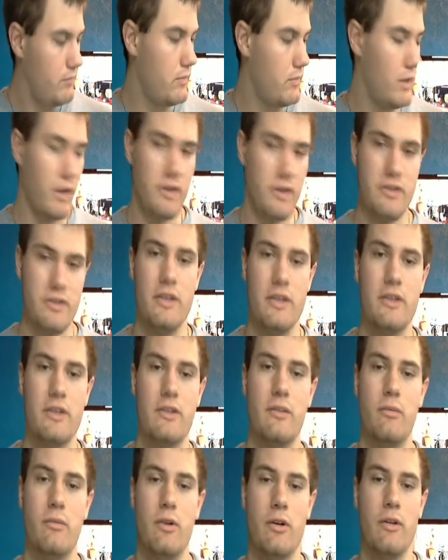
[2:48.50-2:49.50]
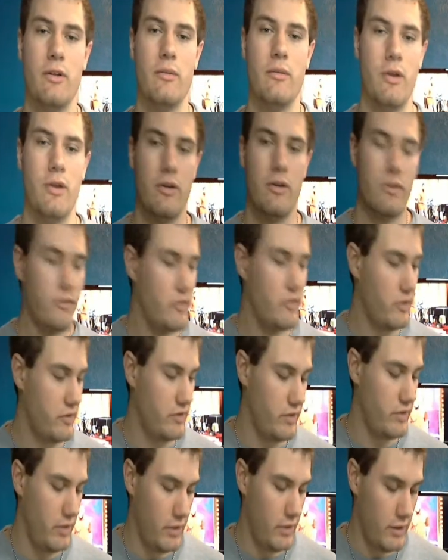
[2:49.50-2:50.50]
like I said, this is a Marlin Model
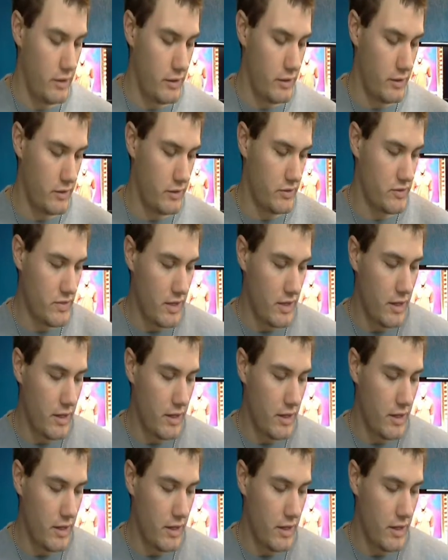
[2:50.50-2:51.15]
60. It is,